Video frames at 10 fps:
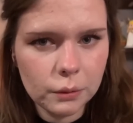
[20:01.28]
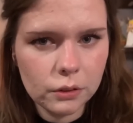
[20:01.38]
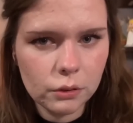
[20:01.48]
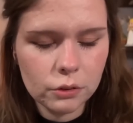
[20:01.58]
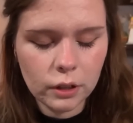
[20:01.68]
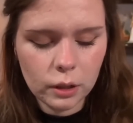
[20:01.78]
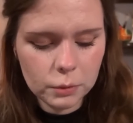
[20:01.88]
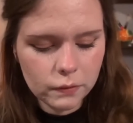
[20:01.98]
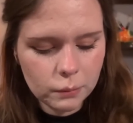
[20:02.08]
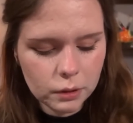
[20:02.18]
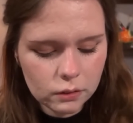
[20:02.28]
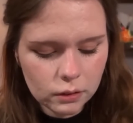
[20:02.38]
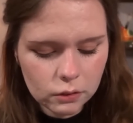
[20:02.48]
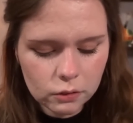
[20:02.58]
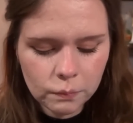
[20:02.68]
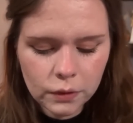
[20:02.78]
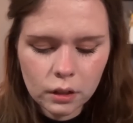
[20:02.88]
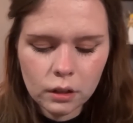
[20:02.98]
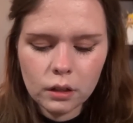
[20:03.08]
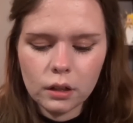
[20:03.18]
with your scalp, if that makes sense.
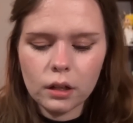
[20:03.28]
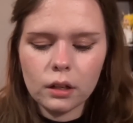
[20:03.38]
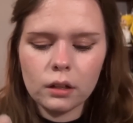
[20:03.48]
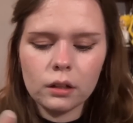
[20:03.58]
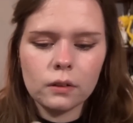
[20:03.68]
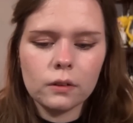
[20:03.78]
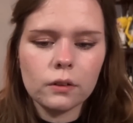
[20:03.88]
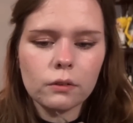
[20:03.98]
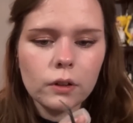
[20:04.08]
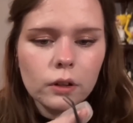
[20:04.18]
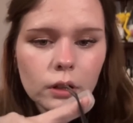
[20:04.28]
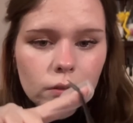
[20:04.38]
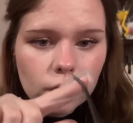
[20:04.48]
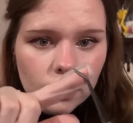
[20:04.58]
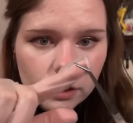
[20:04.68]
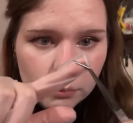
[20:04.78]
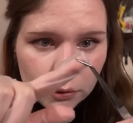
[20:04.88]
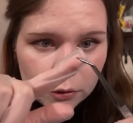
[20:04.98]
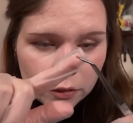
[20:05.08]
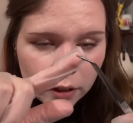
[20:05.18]
And they're very, very
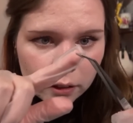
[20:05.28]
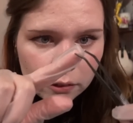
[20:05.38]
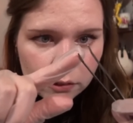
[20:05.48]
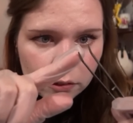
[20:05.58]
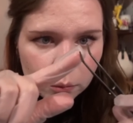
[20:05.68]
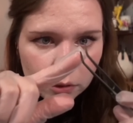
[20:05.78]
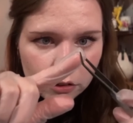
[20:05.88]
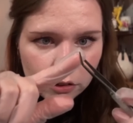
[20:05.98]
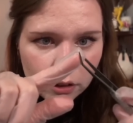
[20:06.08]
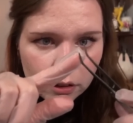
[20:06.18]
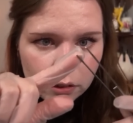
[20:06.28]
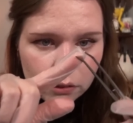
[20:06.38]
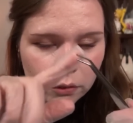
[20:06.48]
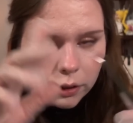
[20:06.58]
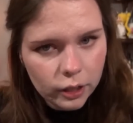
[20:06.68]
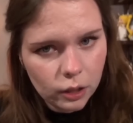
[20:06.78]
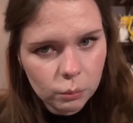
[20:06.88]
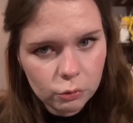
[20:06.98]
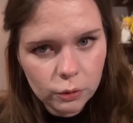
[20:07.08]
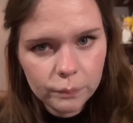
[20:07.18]
precise, which is very
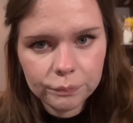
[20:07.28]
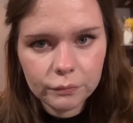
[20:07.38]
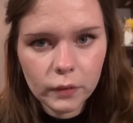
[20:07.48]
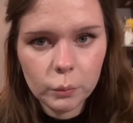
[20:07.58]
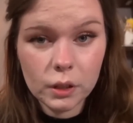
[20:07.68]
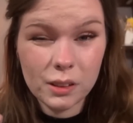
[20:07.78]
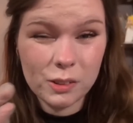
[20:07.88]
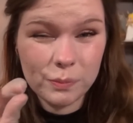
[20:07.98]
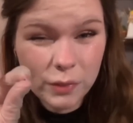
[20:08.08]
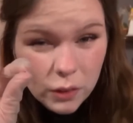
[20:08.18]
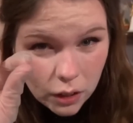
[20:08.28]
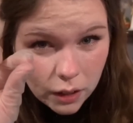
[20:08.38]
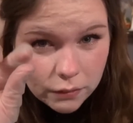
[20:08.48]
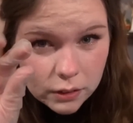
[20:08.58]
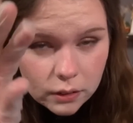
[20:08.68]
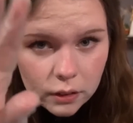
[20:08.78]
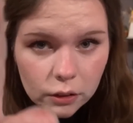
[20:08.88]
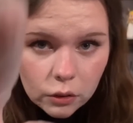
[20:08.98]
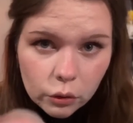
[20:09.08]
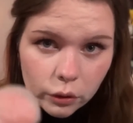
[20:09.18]
helpful because obviously the
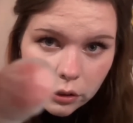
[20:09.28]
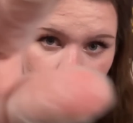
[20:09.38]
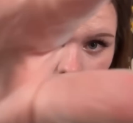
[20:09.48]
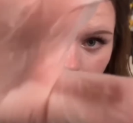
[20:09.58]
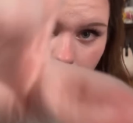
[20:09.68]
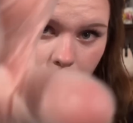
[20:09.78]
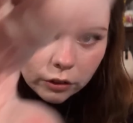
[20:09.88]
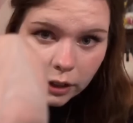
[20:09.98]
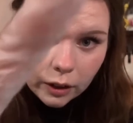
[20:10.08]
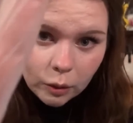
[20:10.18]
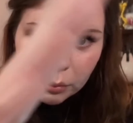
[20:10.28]
little critters on your scalp